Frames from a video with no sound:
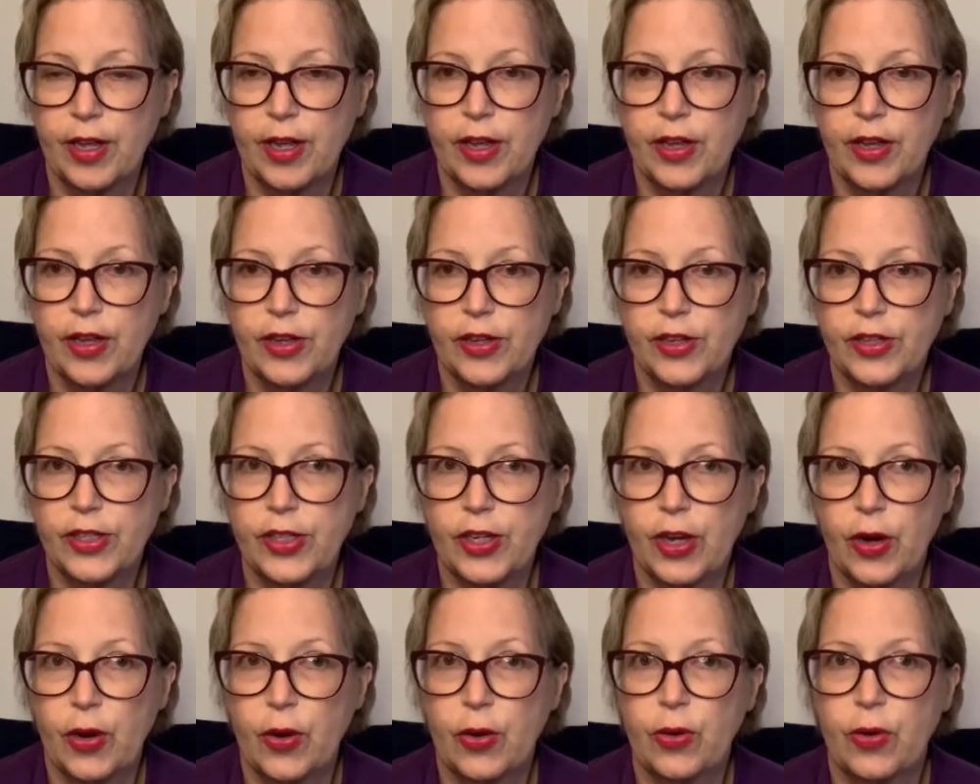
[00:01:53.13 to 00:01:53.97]

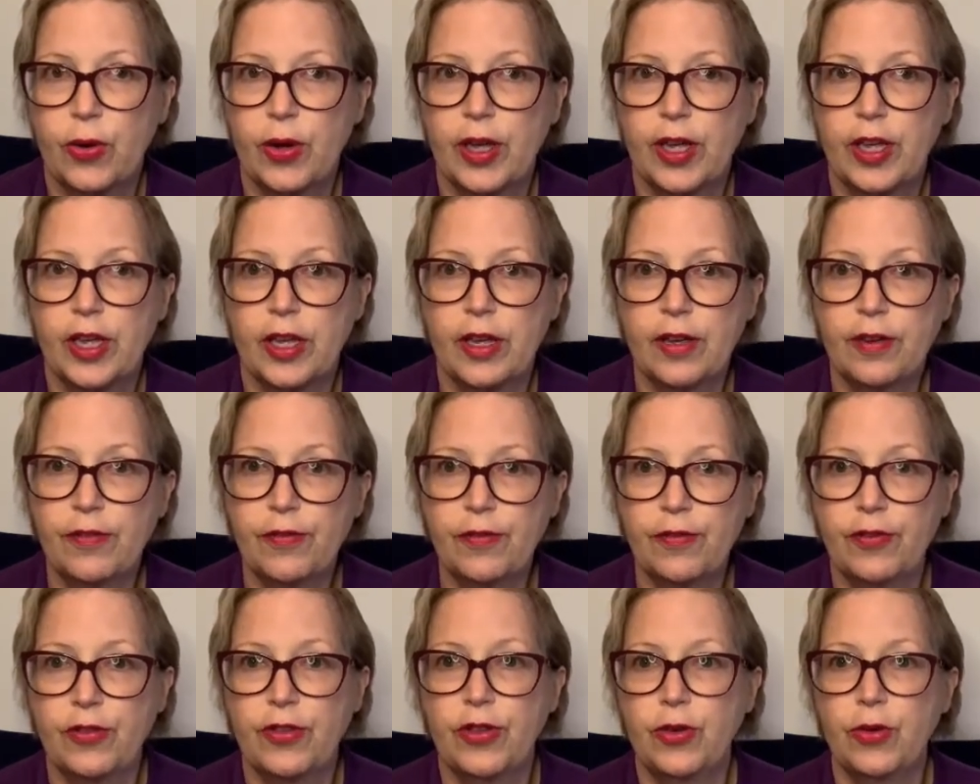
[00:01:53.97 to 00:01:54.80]
So if
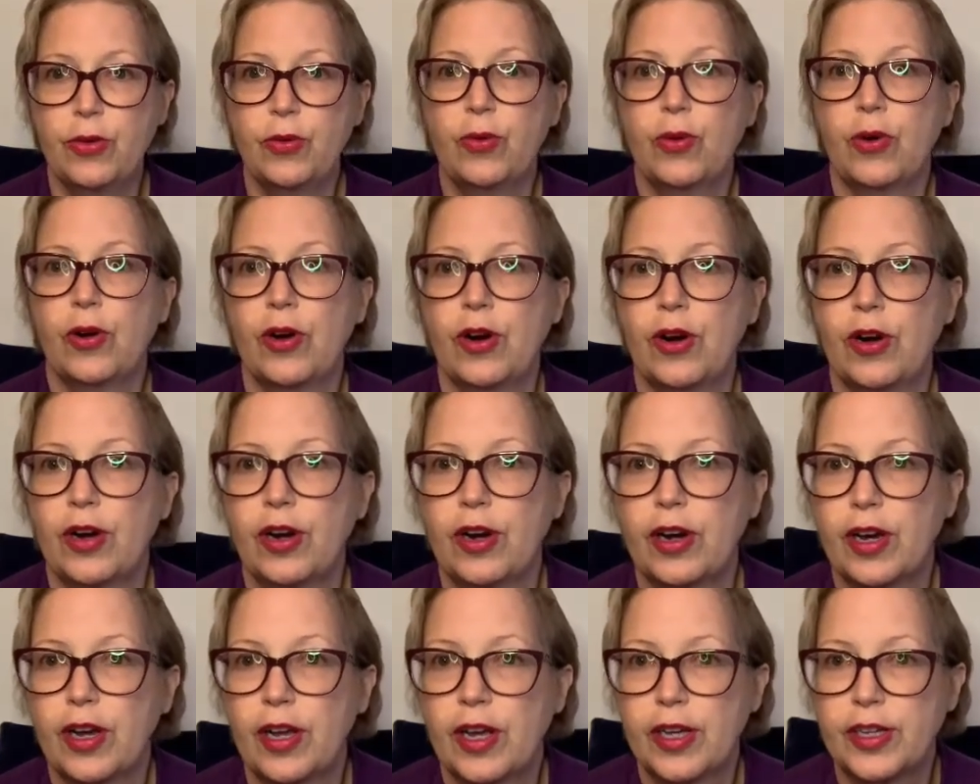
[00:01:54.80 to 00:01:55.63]
you were
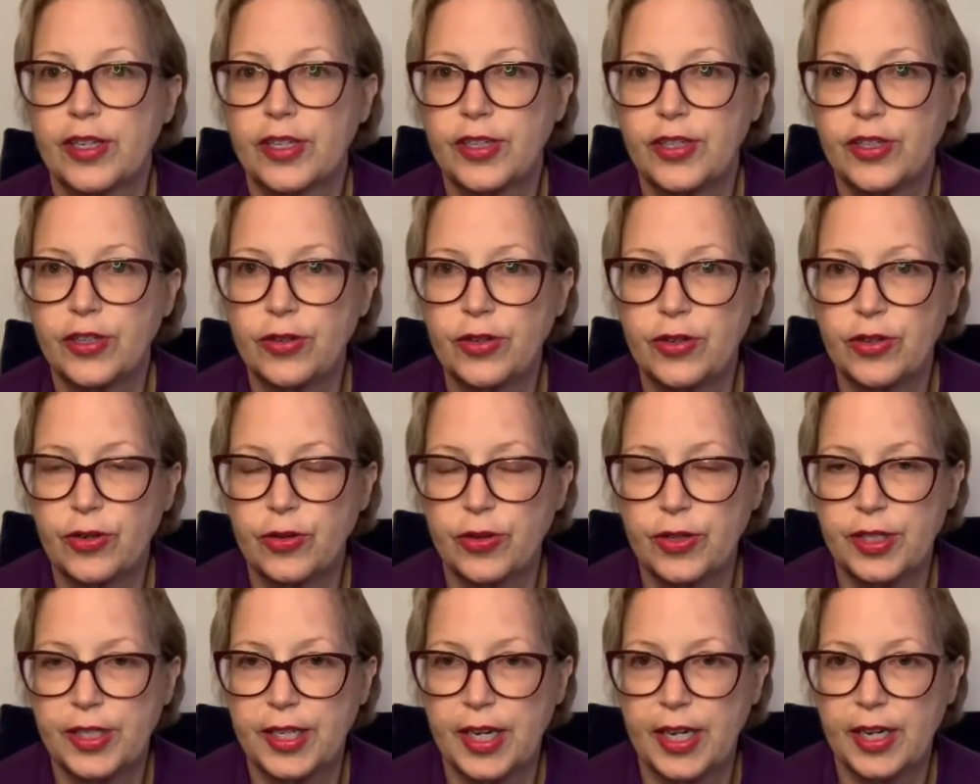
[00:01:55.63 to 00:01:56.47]
a student who
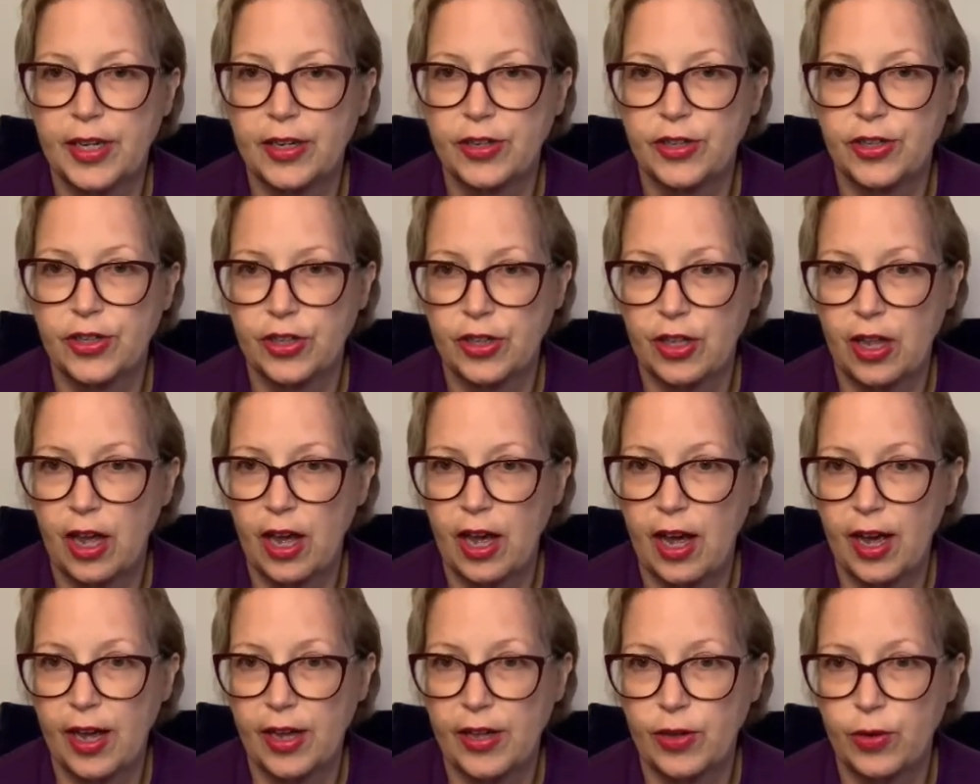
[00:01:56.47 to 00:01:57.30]
had taken
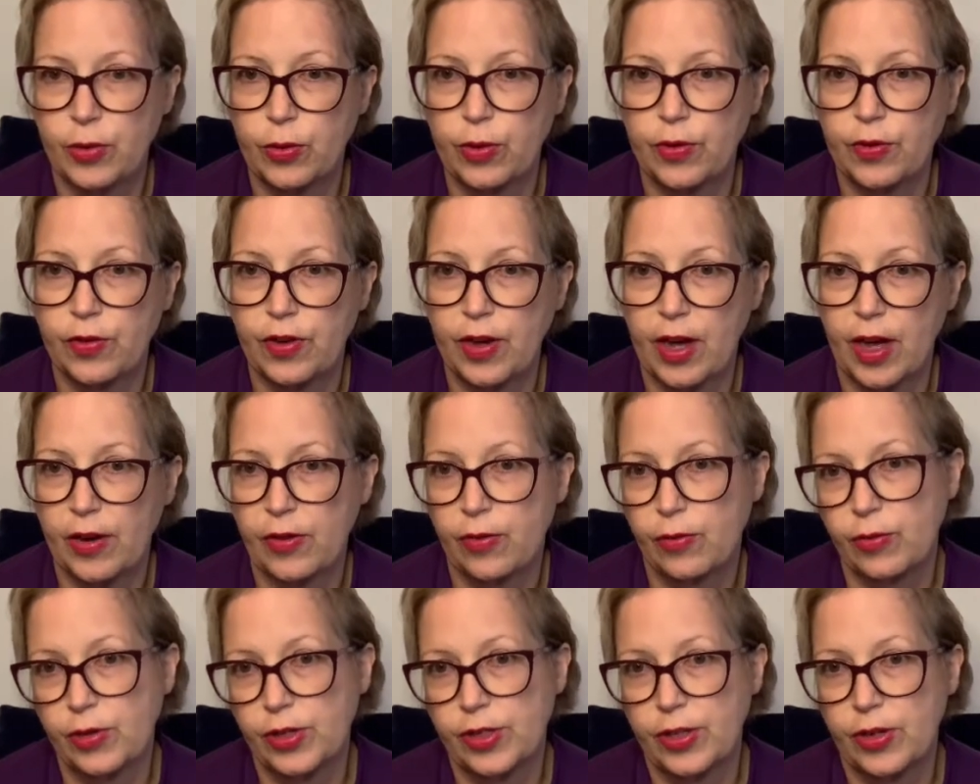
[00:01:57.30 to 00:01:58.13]
July, you would have gotten
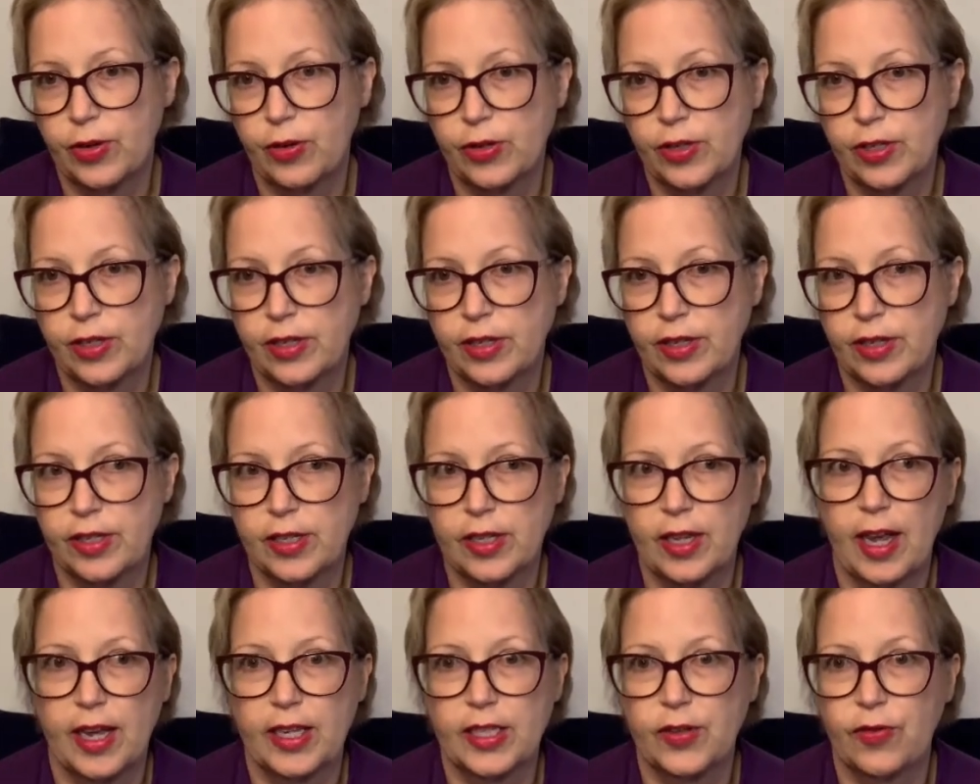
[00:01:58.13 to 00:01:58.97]
results this
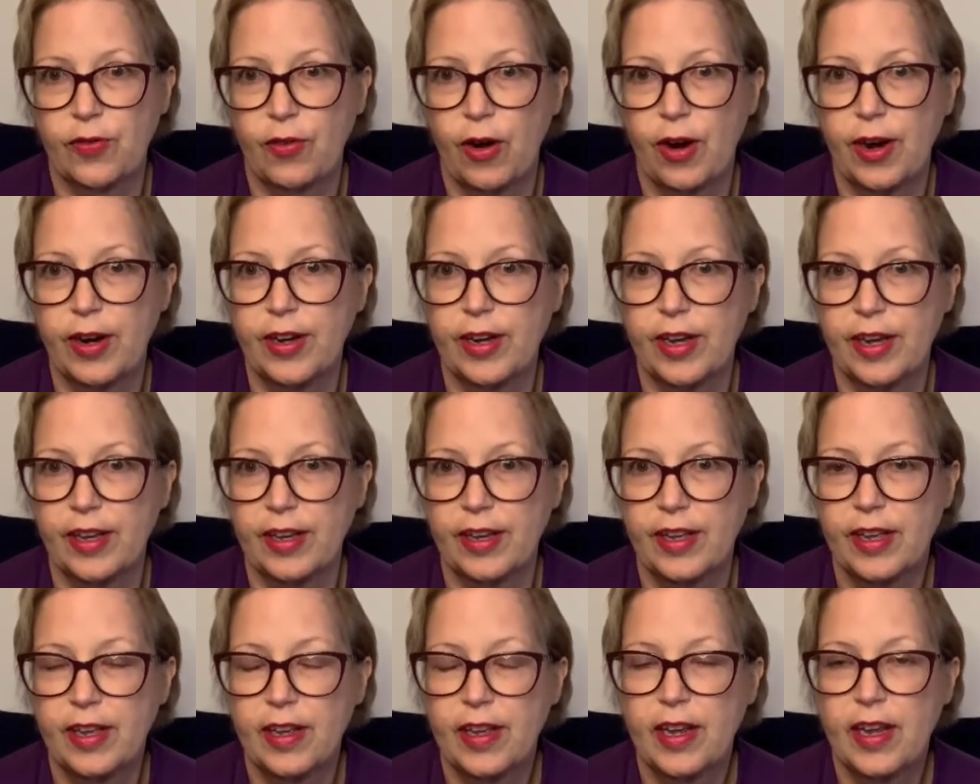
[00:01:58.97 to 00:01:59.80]
last Friday,
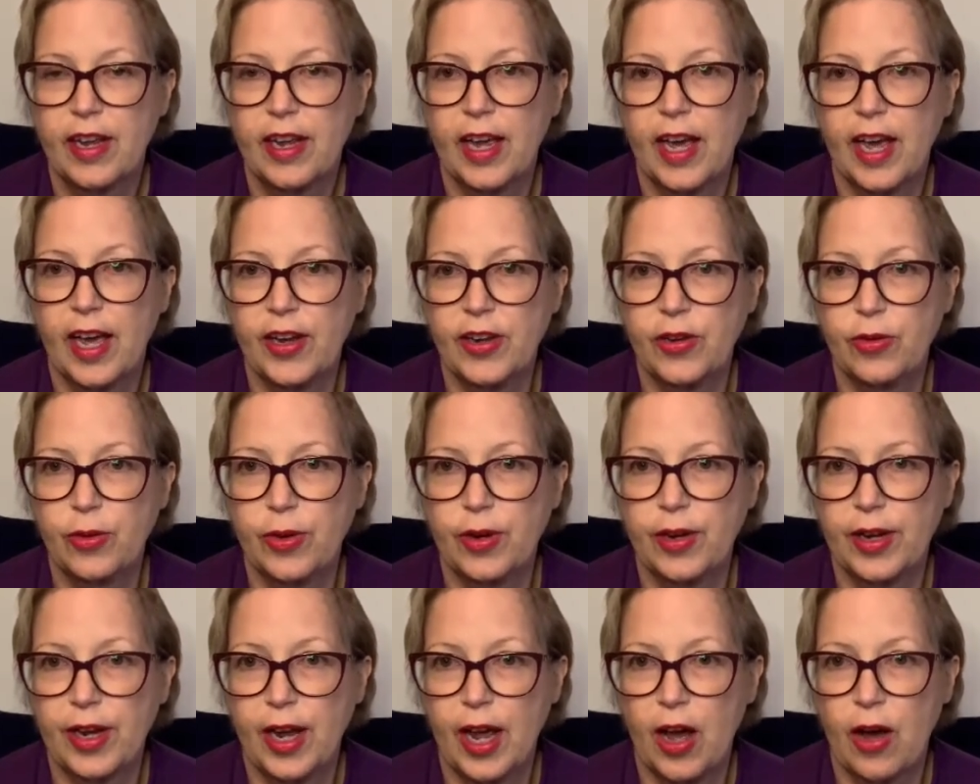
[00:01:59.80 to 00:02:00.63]
and you would
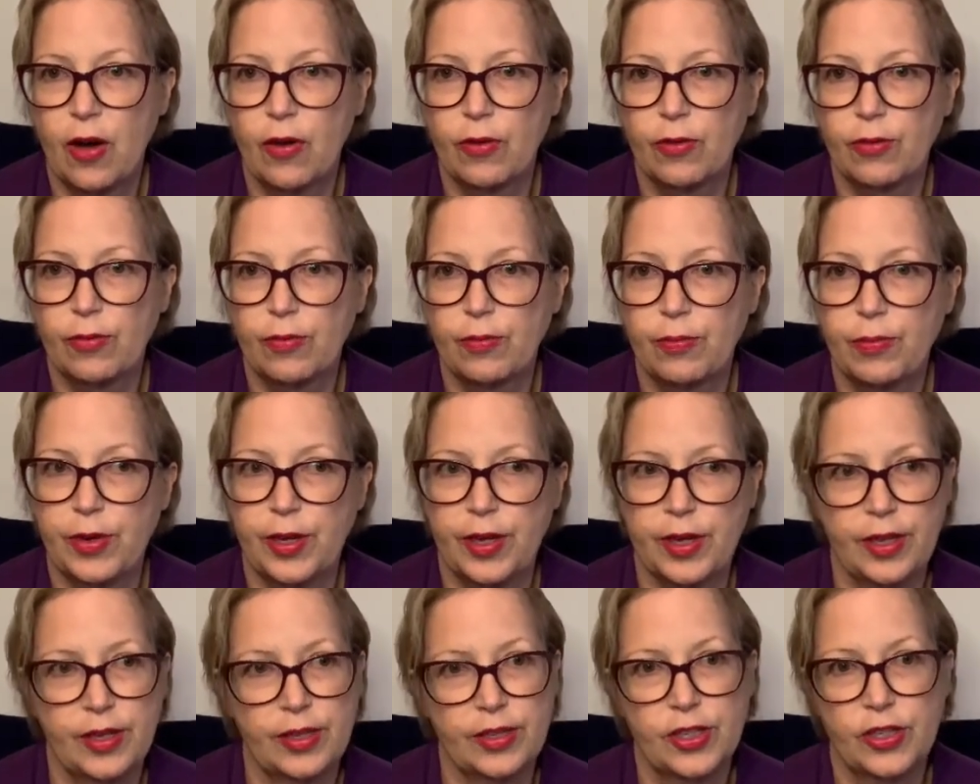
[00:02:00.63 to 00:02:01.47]
now
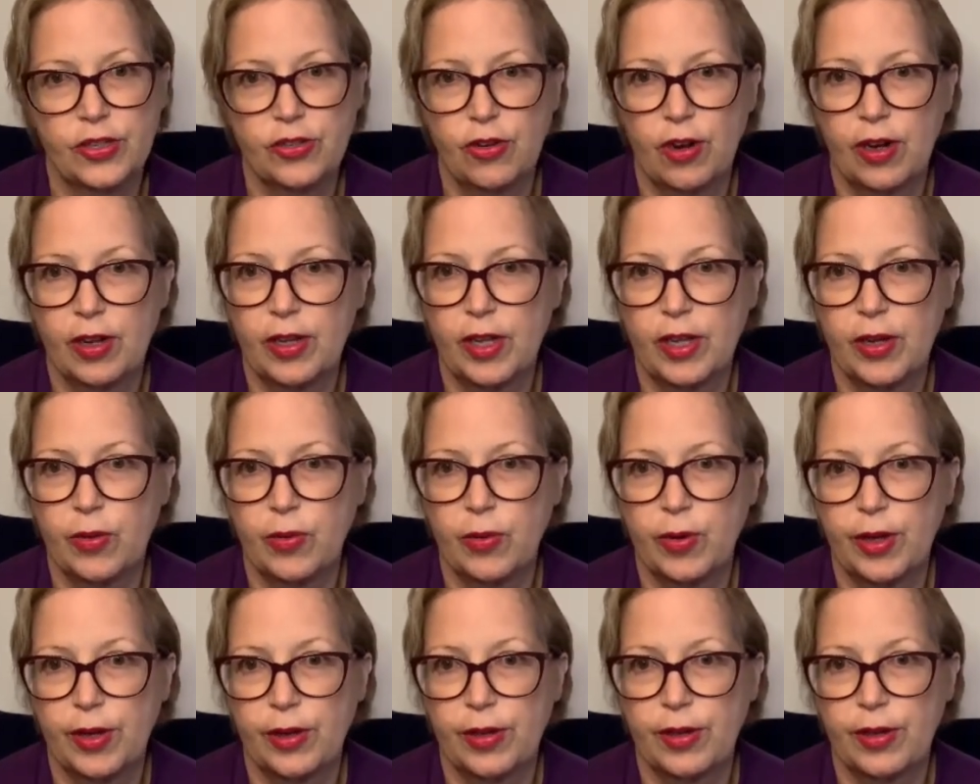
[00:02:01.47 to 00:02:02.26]
be struggling with,